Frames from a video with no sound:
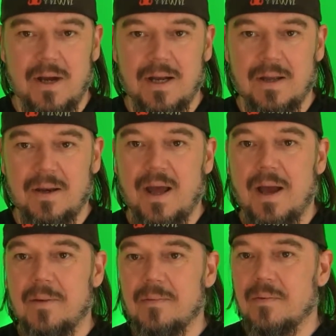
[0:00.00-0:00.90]
I can
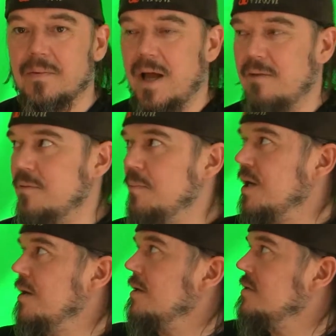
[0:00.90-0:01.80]
have it
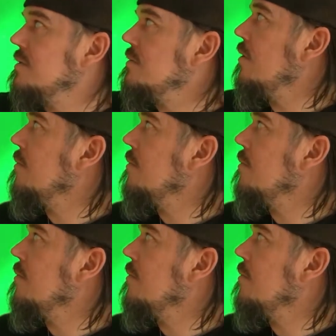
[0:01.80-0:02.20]
bigger. It's